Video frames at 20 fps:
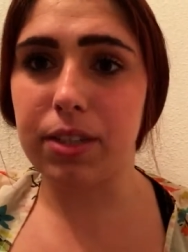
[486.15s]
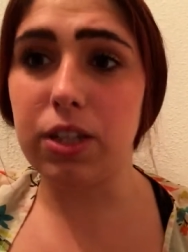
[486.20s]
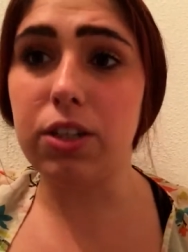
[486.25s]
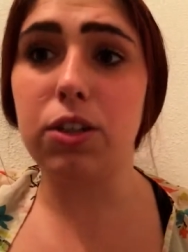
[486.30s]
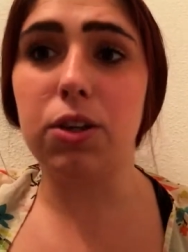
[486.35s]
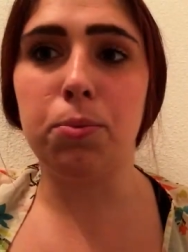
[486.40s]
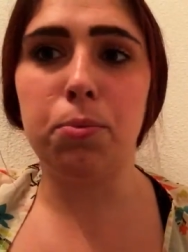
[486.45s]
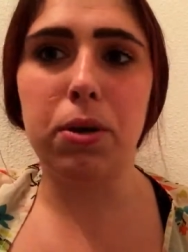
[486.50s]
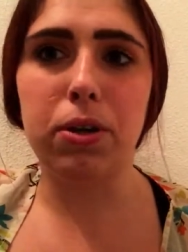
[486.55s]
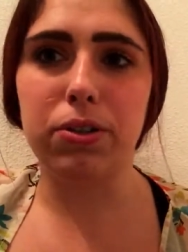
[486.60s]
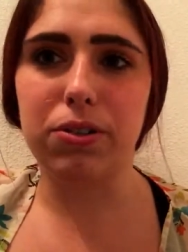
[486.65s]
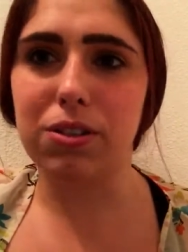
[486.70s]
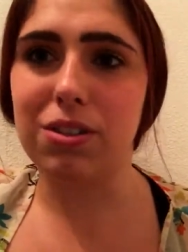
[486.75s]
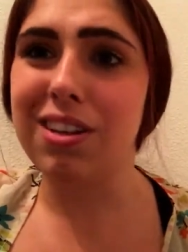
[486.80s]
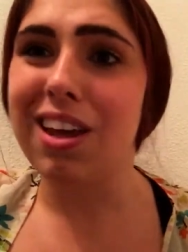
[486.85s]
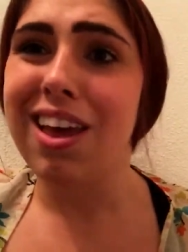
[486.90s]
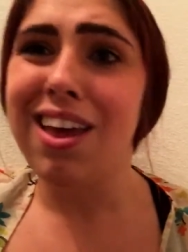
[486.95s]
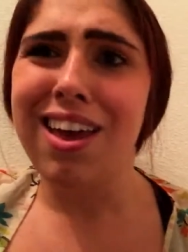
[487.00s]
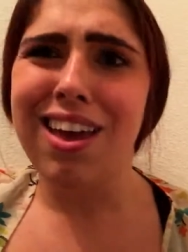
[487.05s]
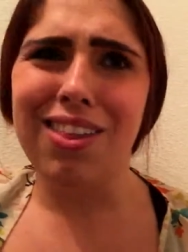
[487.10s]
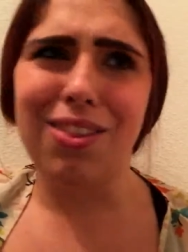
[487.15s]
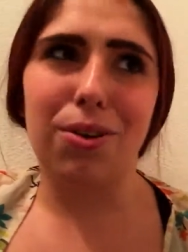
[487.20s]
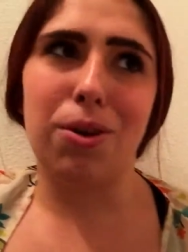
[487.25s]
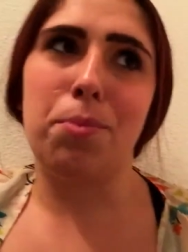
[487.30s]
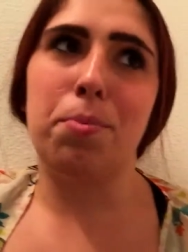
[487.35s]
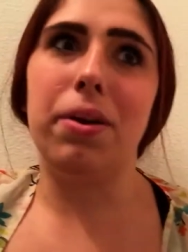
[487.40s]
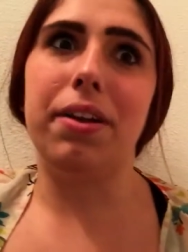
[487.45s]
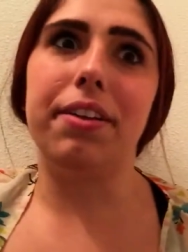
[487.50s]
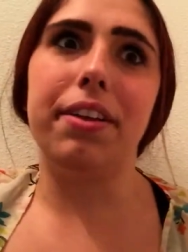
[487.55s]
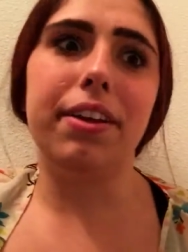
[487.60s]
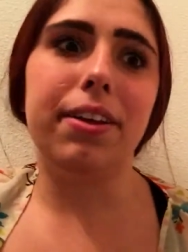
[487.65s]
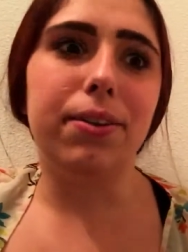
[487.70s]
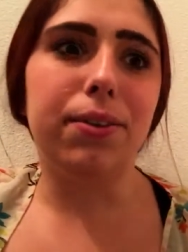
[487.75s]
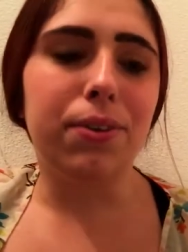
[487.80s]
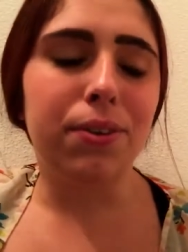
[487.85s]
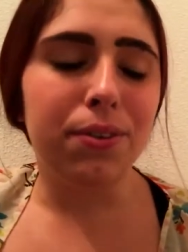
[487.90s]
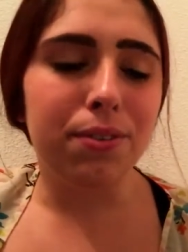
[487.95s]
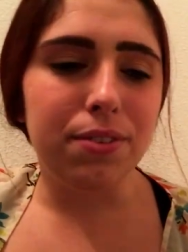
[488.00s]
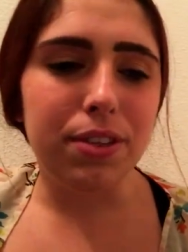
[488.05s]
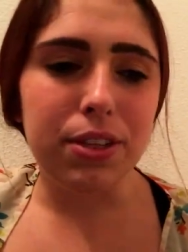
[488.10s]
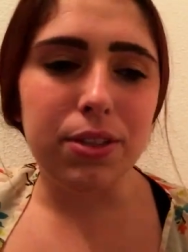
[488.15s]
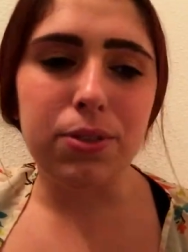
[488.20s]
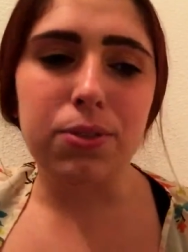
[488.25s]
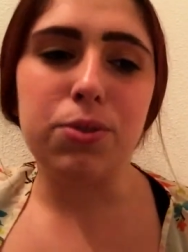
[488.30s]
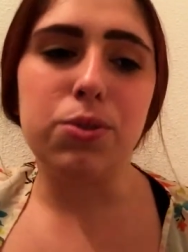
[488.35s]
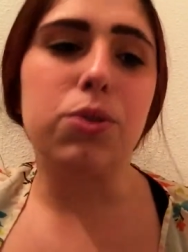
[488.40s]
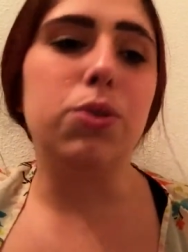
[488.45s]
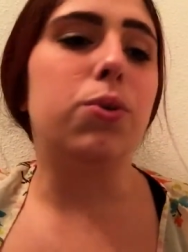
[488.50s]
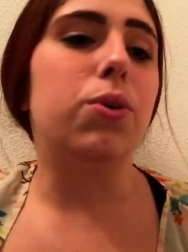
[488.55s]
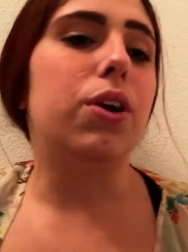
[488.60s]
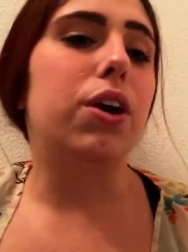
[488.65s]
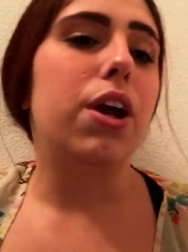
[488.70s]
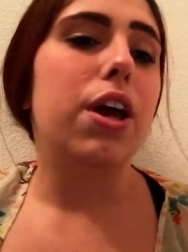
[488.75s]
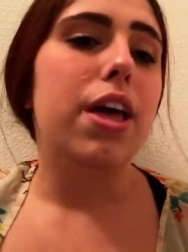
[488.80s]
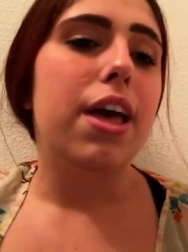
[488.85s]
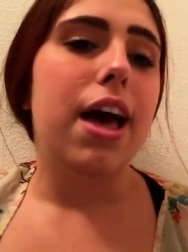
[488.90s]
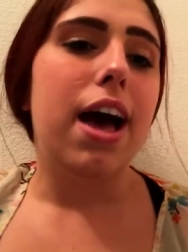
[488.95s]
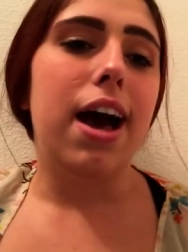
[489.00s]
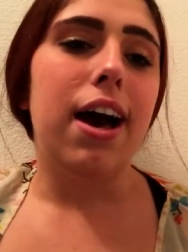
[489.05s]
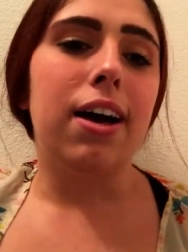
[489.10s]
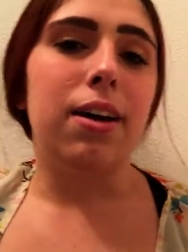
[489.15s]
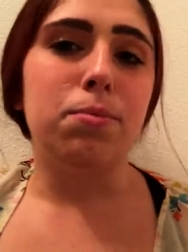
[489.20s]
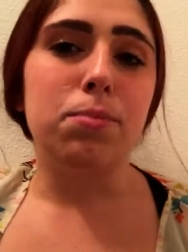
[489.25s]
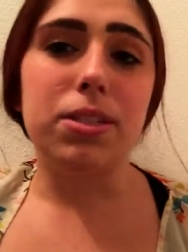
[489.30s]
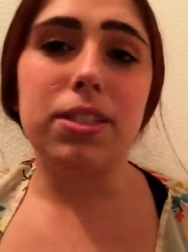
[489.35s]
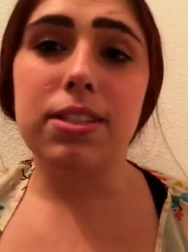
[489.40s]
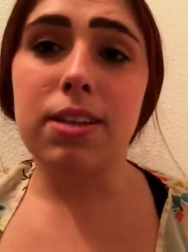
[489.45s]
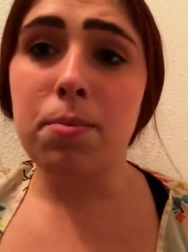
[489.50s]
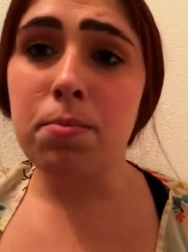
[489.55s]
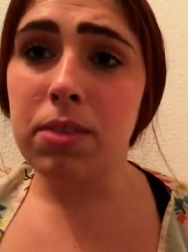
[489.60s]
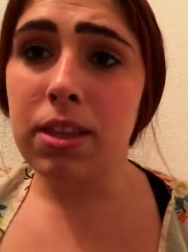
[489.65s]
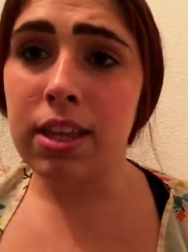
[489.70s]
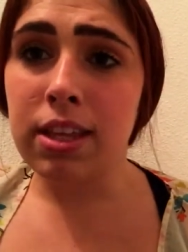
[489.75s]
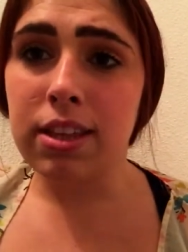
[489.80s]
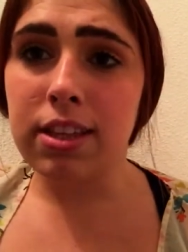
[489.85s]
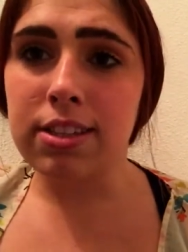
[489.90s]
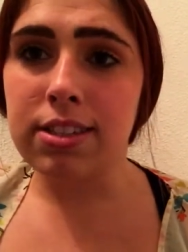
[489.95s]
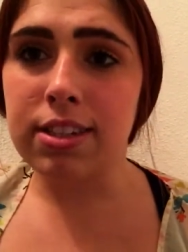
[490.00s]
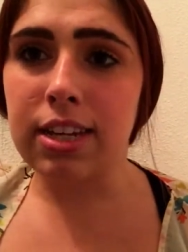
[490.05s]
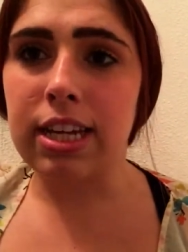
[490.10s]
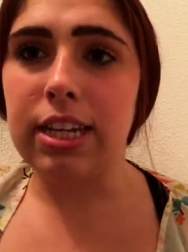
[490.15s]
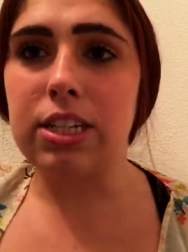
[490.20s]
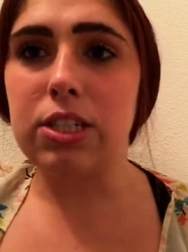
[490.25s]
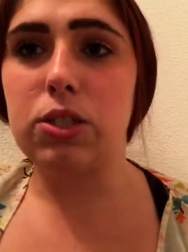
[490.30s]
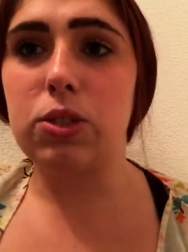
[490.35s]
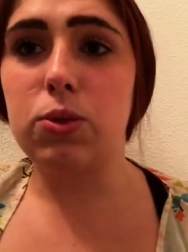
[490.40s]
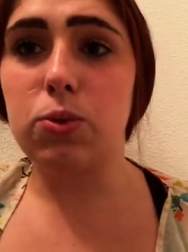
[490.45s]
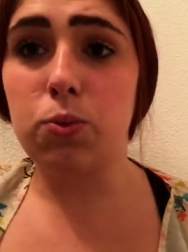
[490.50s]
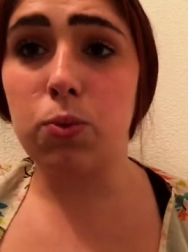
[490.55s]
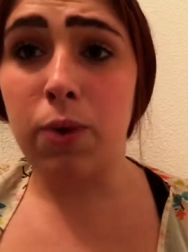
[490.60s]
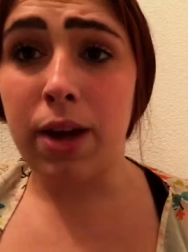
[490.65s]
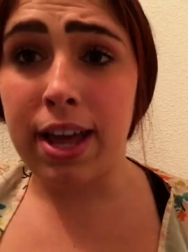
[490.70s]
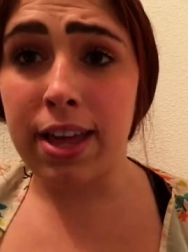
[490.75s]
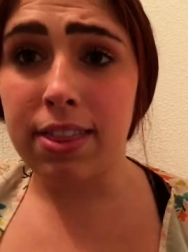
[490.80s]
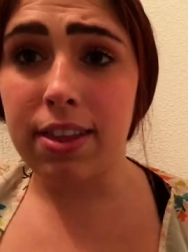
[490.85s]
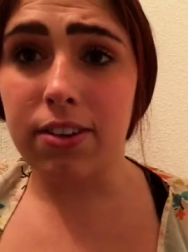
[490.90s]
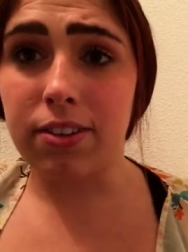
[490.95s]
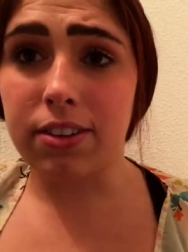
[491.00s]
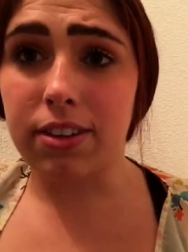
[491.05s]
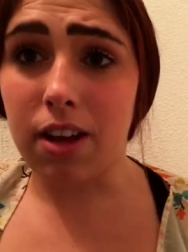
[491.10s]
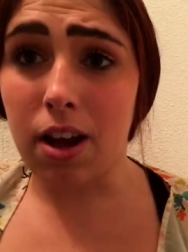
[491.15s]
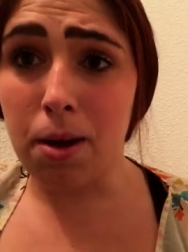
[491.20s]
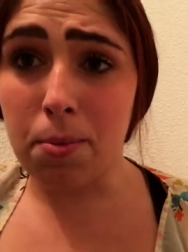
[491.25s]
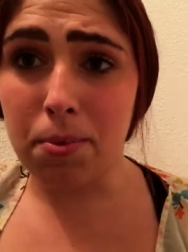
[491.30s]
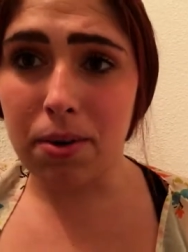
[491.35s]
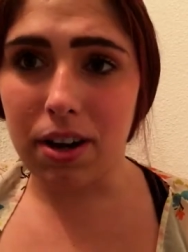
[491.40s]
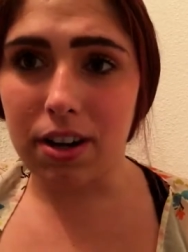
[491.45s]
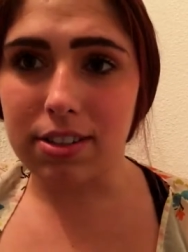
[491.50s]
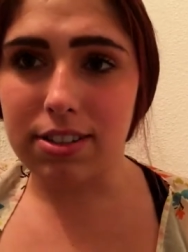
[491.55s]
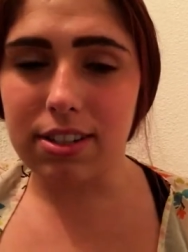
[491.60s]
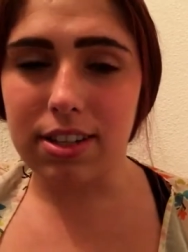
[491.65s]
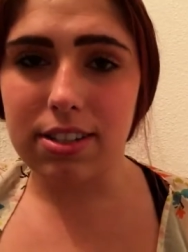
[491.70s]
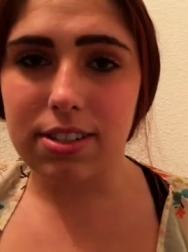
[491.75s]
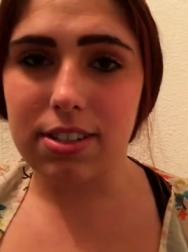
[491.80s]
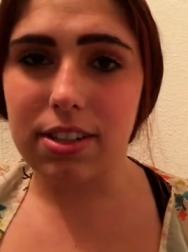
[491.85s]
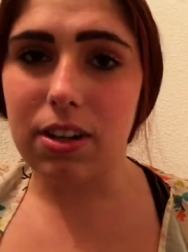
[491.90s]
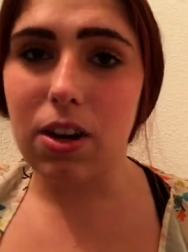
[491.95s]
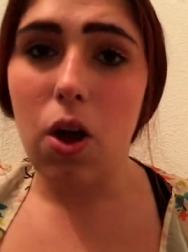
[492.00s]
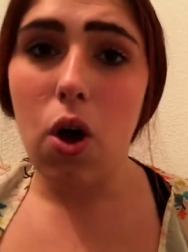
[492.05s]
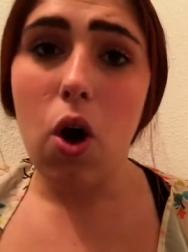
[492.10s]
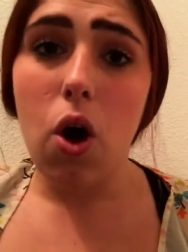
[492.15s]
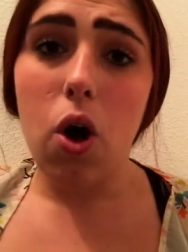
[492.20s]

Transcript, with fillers: you know post either our political views or um, something that's going to sway their thought process and